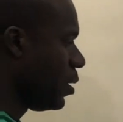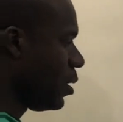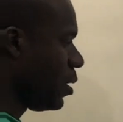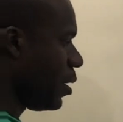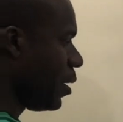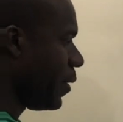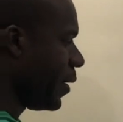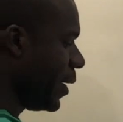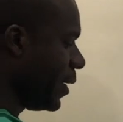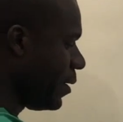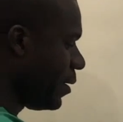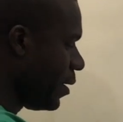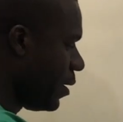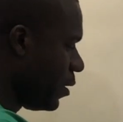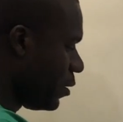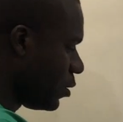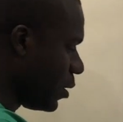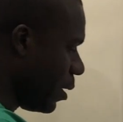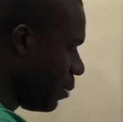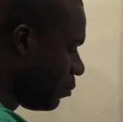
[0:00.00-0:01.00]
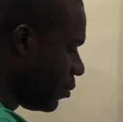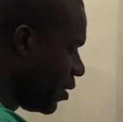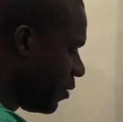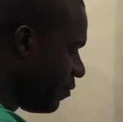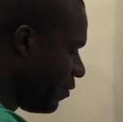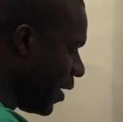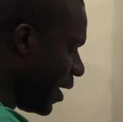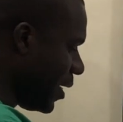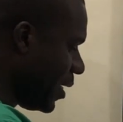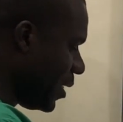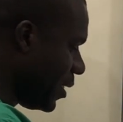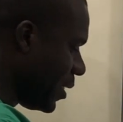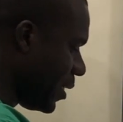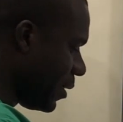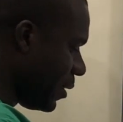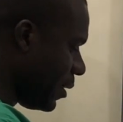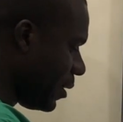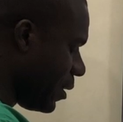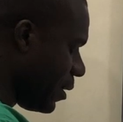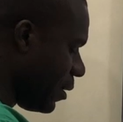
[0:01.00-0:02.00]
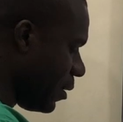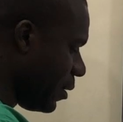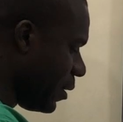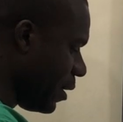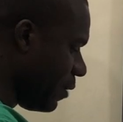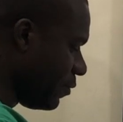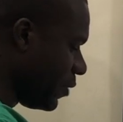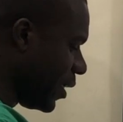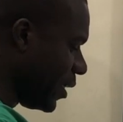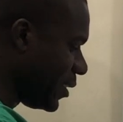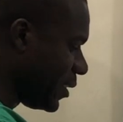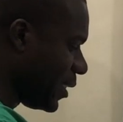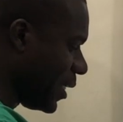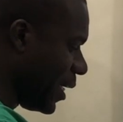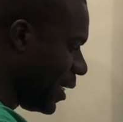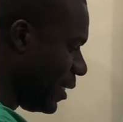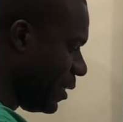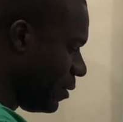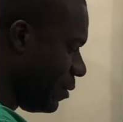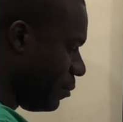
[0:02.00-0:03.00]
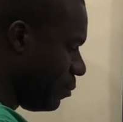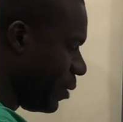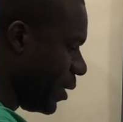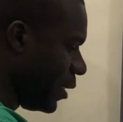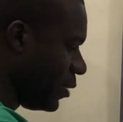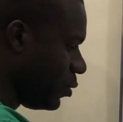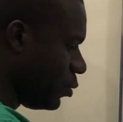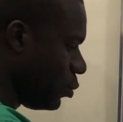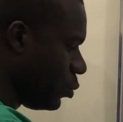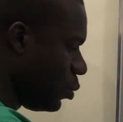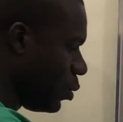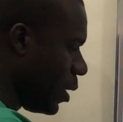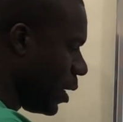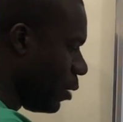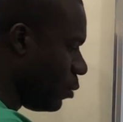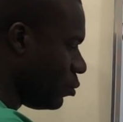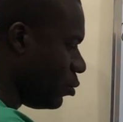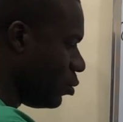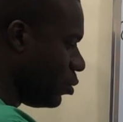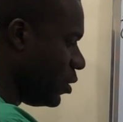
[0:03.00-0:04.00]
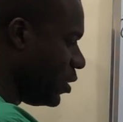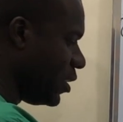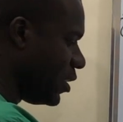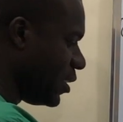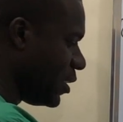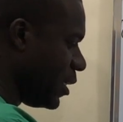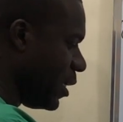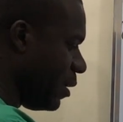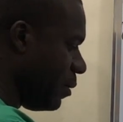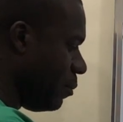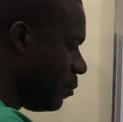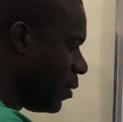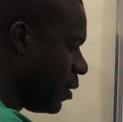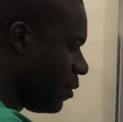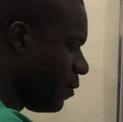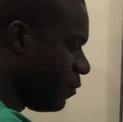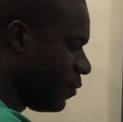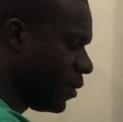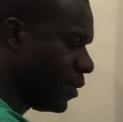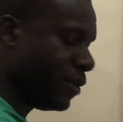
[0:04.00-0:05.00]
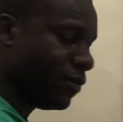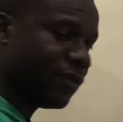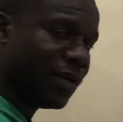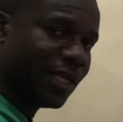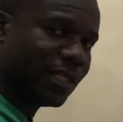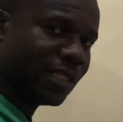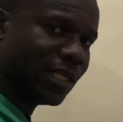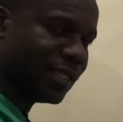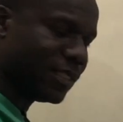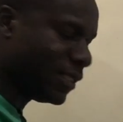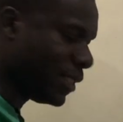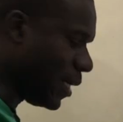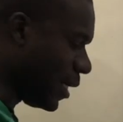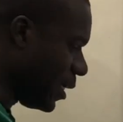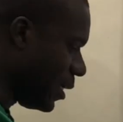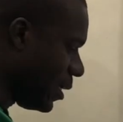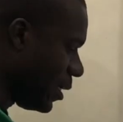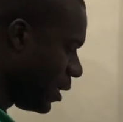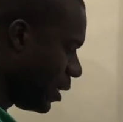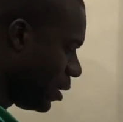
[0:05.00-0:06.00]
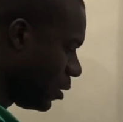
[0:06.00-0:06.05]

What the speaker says: Alright? So I'm dividing the left hand side by 2. I'll do the same for the right hand side.